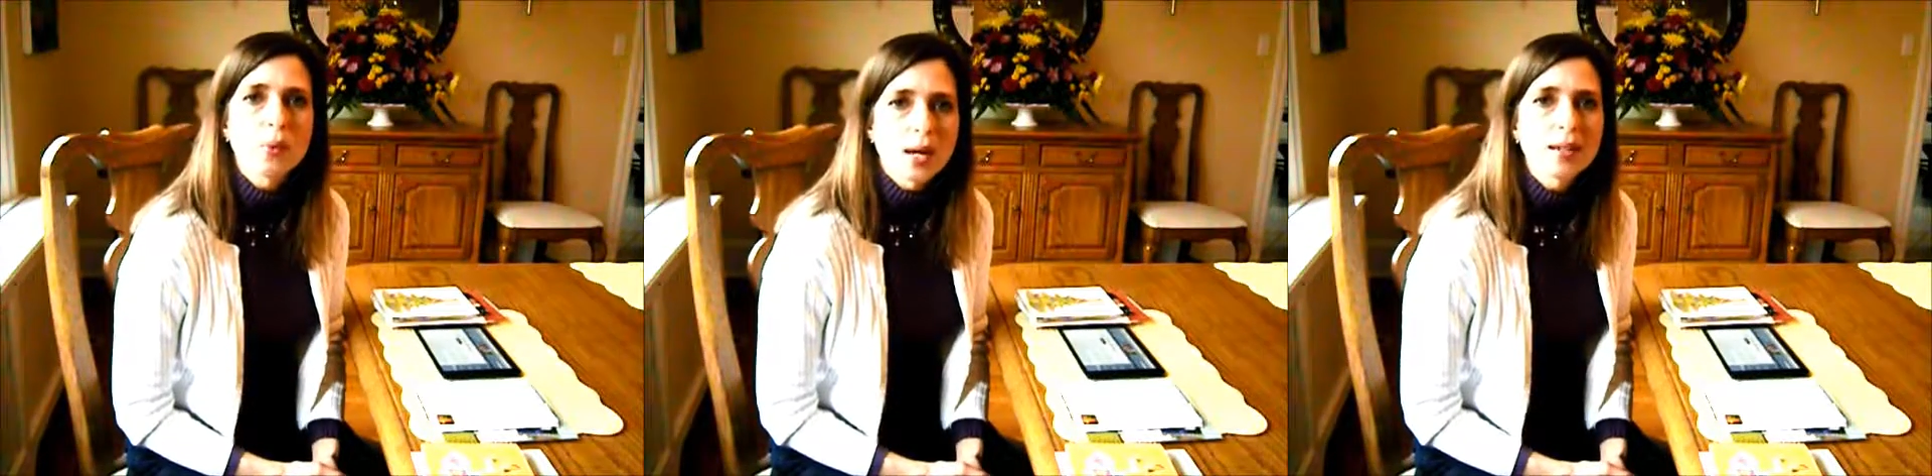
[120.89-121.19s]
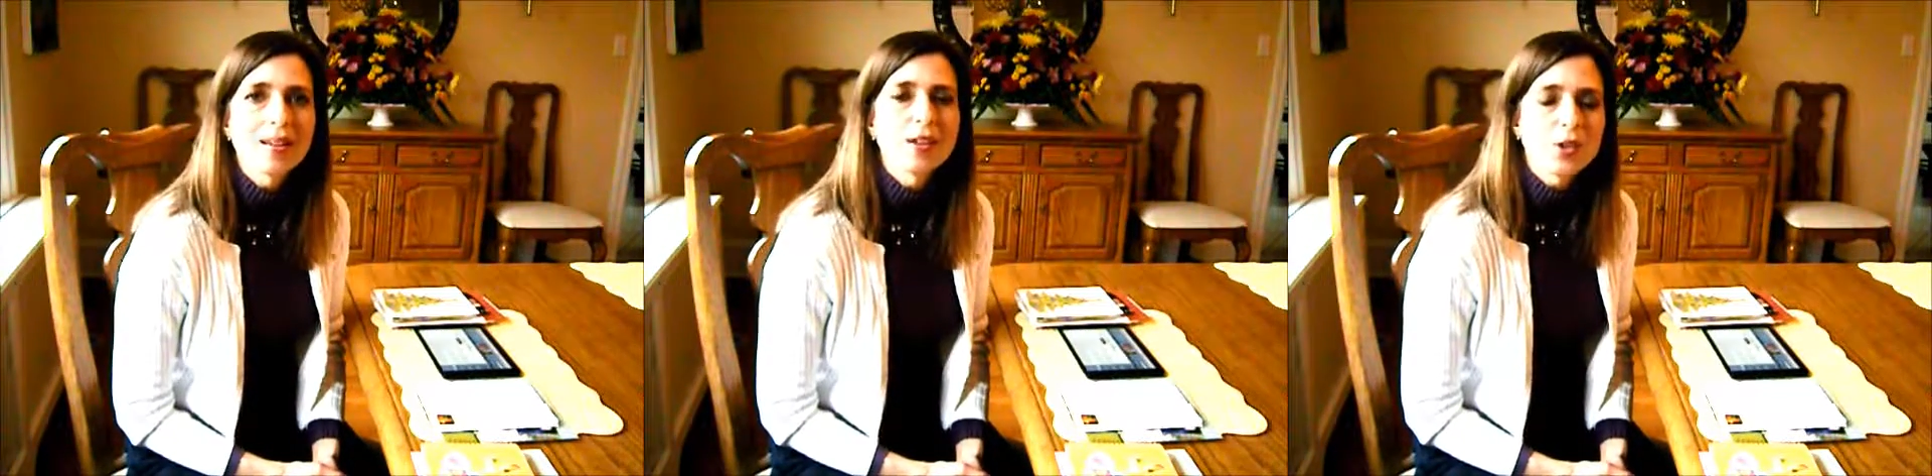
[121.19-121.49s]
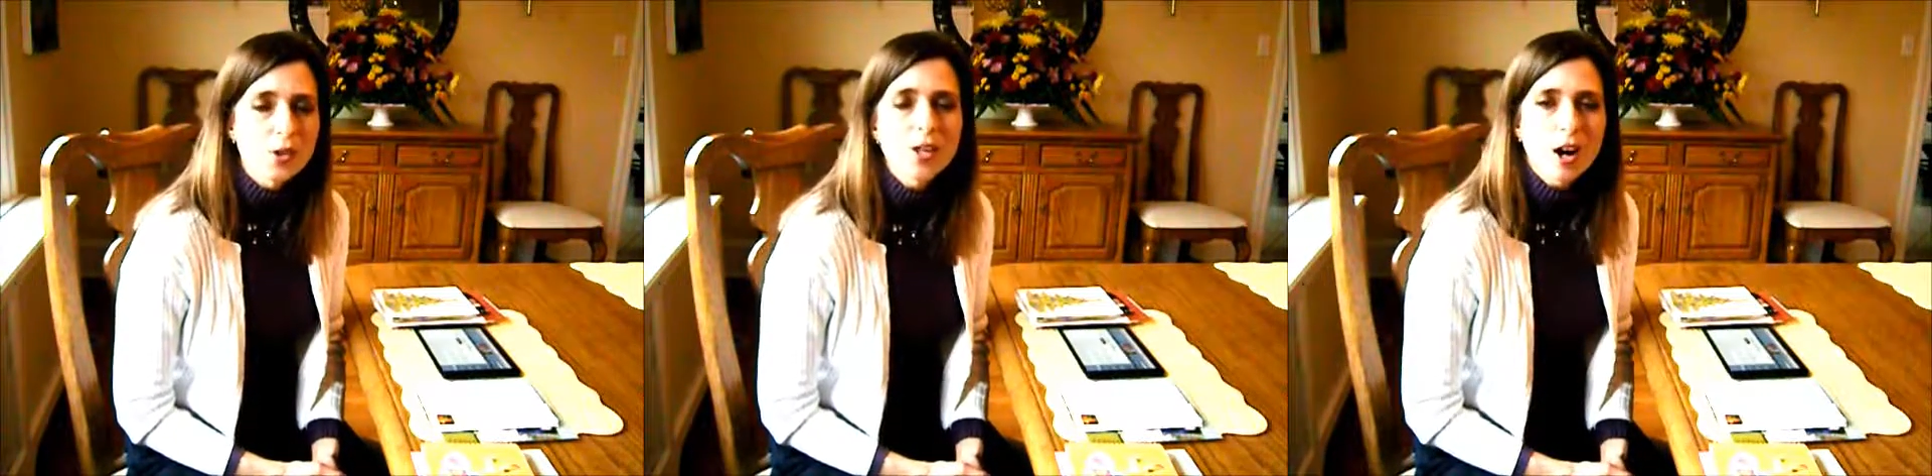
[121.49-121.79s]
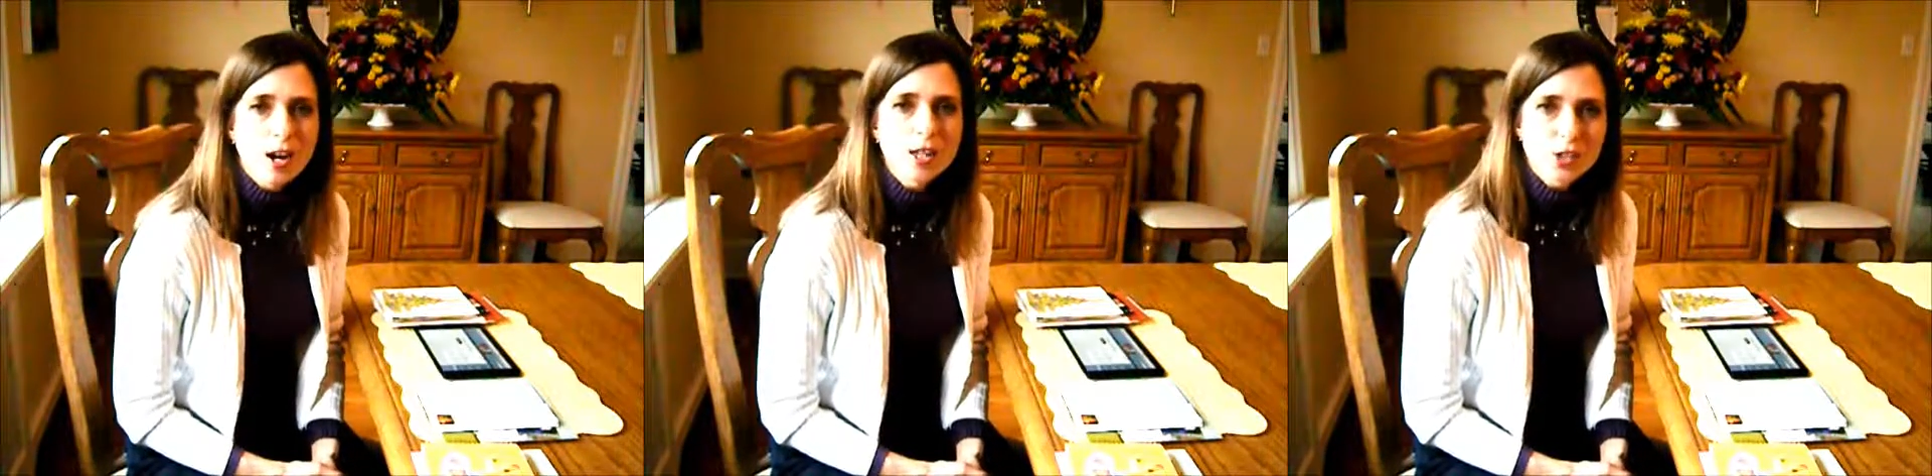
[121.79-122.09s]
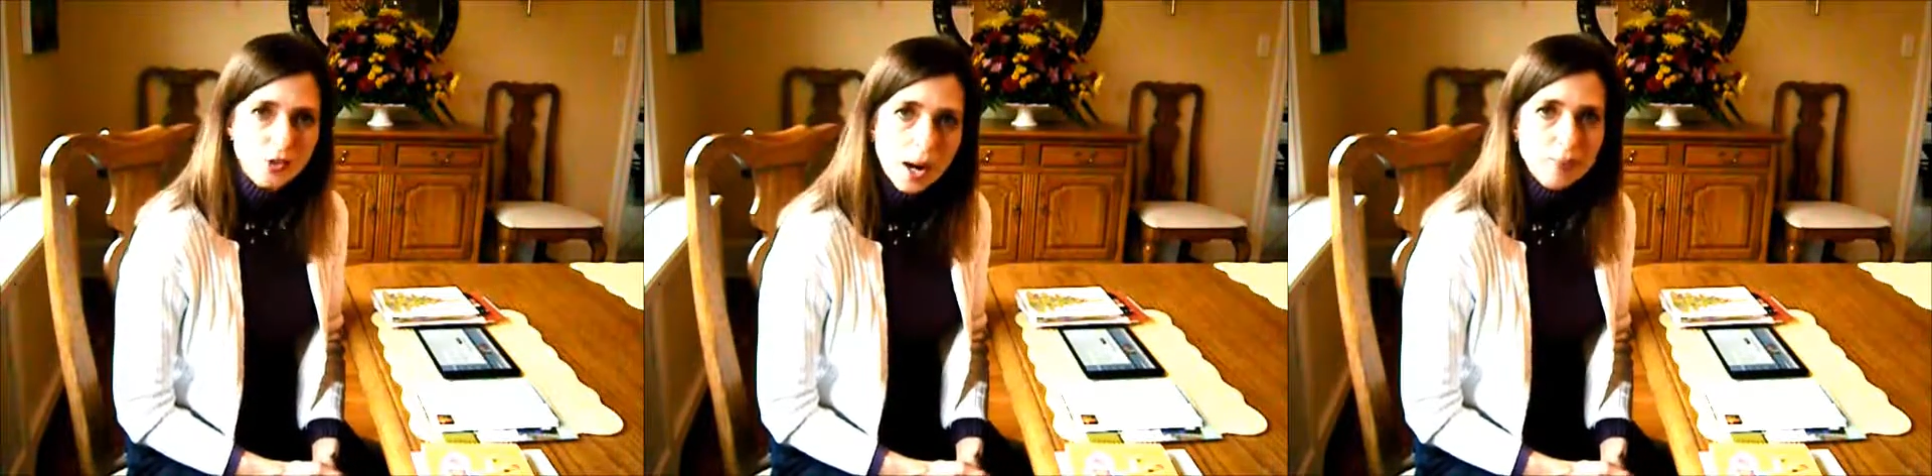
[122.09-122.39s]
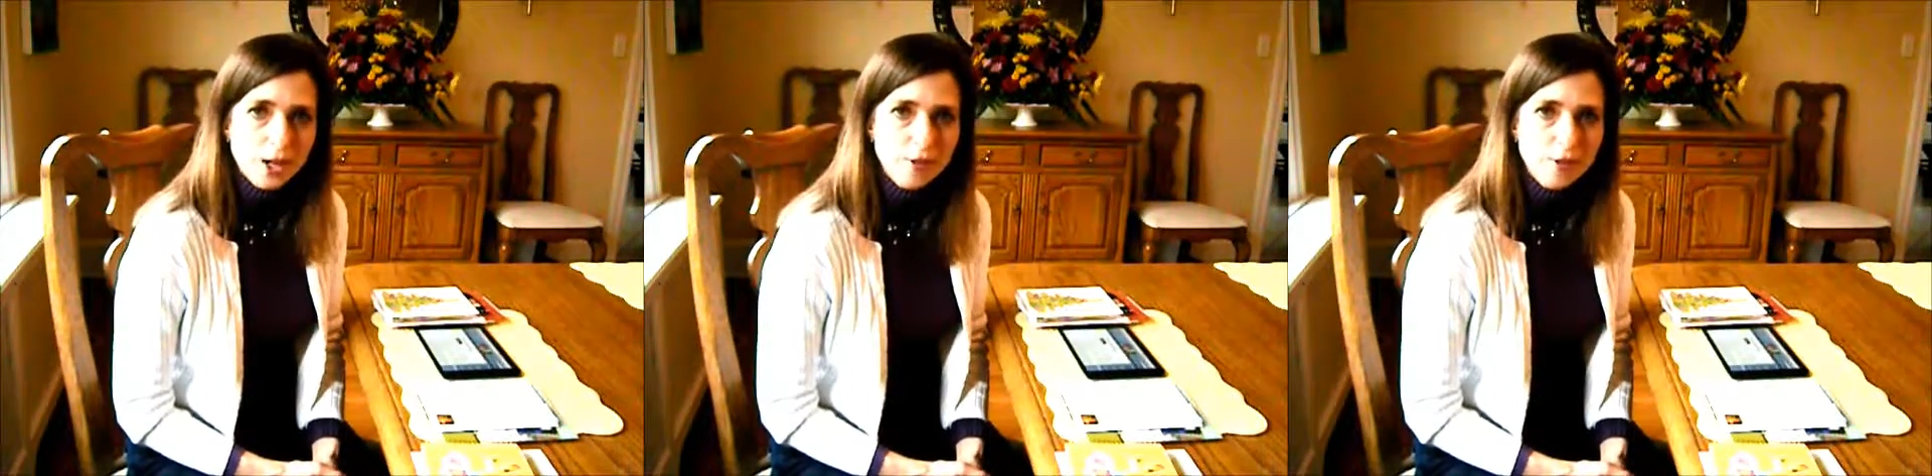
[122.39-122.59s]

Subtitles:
want your cards dropped